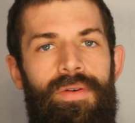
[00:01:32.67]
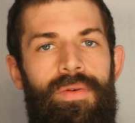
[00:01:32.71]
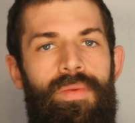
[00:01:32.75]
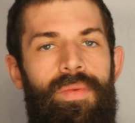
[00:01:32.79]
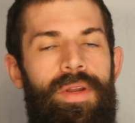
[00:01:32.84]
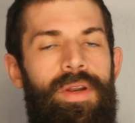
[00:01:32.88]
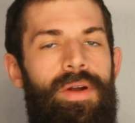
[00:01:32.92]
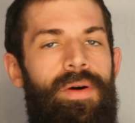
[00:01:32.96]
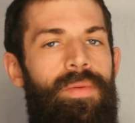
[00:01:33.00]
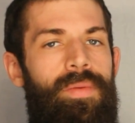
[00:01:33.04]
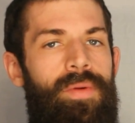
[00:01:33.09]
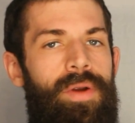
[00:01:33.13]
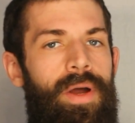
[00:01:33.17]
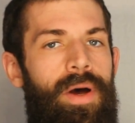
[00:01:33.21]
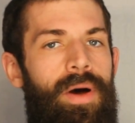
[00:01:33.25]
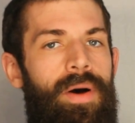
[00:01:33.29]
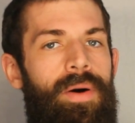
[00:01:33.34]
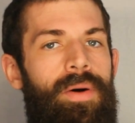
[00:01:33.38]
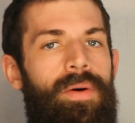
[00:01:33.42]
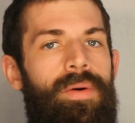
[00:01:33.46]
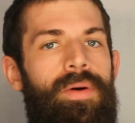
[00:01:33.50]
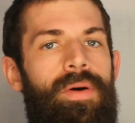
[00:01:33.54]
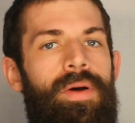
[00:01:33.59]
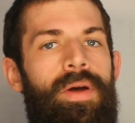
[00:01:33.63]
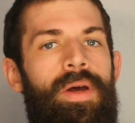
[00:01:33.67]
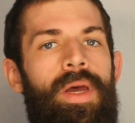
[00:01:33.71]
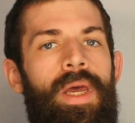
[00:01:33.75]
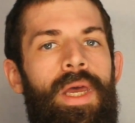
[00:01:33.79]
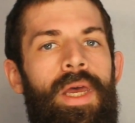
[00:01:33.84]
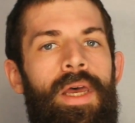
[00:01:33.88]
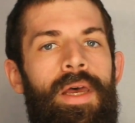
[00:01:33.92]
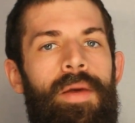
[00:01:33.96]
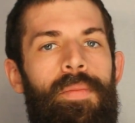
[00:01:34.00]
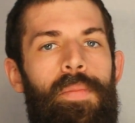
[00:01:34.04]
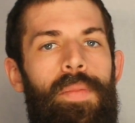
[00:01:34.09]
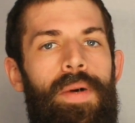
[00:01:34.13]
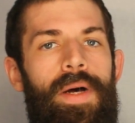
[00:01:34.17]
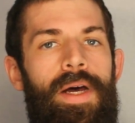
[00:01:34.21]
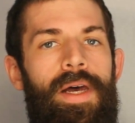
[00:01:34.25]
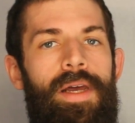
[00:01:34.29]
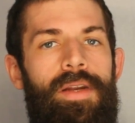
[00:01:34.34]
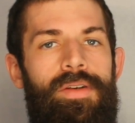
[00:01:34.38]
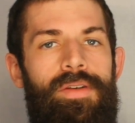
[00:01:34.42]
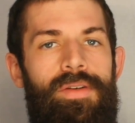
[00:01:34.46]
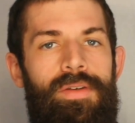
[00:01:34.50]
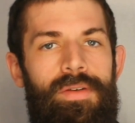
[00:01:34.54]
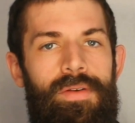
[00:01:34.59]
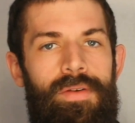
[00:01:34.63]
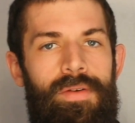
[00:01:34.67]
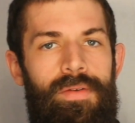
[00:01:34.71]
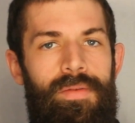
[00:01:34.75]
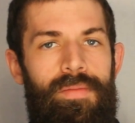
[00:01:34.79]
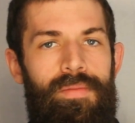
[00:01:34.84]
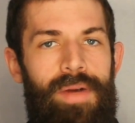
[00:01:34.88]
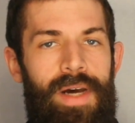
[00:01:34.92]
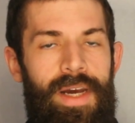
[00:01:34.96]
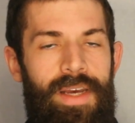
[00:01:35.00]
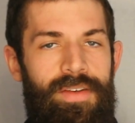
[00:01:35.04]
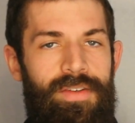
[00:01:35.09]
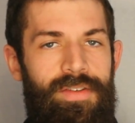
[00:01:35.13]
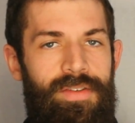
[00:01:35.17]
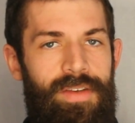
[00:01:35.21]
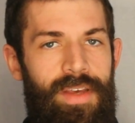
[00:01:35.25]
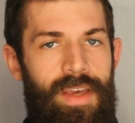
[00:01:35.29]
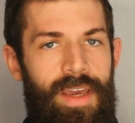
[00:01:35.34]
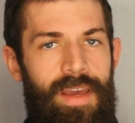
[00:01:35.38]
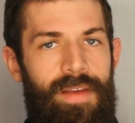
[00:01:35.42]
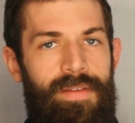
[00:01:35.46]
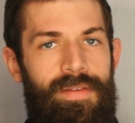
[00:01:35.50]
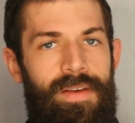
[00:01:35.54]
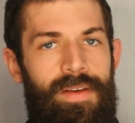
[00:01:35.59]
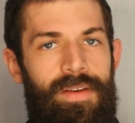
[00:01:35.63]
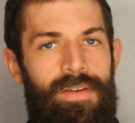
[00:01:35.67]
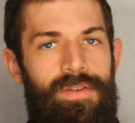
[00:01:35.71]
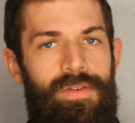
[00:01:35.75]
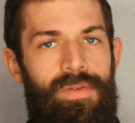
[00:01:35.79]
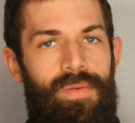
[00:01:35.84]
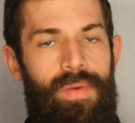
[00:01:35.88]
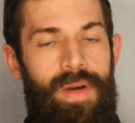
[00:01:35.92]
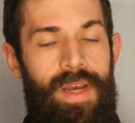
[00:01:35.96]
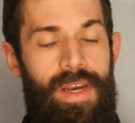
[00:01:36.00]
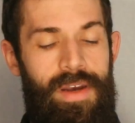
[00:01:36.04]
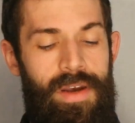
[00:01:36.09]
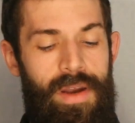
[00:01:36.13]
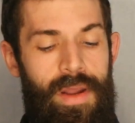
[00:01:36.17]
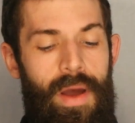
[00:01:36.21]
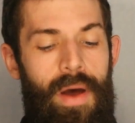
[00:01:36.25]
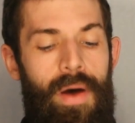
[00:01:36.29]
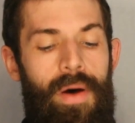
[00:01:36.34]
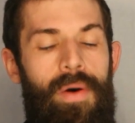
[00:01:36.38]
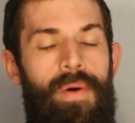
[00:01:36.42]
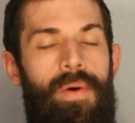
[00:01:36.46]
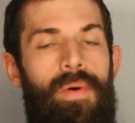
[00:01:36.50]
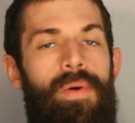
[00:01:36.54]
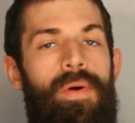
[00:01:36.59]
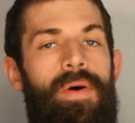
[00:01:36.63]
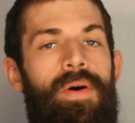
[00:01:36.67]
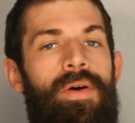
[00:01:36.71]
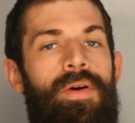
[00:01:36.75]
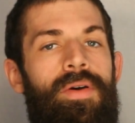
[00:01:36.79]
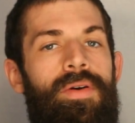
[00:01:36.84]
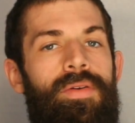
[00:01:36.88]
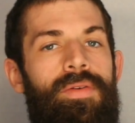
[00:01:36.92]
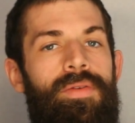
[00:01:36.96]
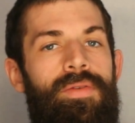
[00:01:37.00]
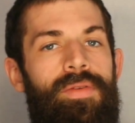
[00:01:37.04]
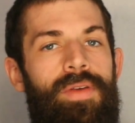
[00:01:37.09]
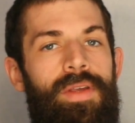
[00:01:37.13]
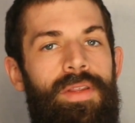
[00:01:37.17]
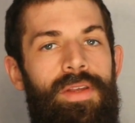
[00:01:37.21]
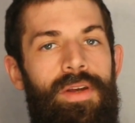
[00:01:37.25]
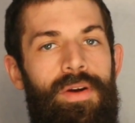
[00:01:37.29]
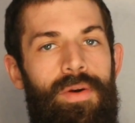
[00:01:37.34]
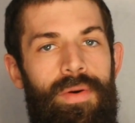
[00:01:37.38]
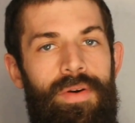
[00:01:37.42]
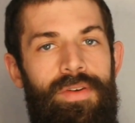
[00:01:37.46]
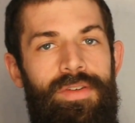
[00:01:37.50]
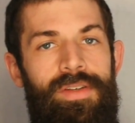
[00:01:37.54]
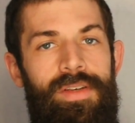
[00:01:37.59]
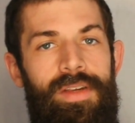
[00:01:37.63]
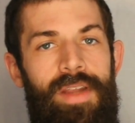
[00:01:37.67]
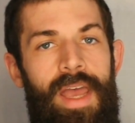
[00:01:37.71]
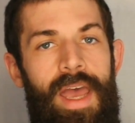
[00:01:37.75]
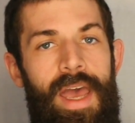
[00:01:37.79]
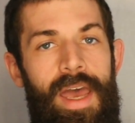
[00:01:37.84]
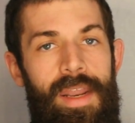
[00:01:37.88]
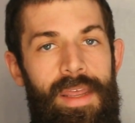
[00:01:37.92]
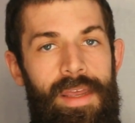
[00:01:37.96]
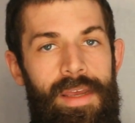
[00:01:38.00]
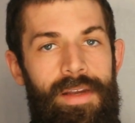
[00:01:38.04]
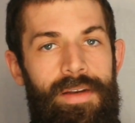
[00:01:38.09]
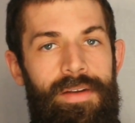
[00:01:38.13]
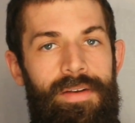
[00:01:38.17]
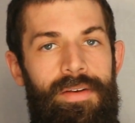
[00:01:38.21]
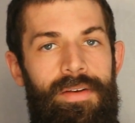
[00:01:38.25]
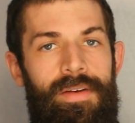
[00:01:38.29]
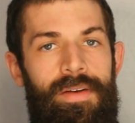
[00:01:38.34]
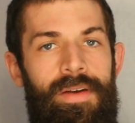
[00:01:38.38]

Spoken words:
We don't know. But by seeing this, we know that there was an edit.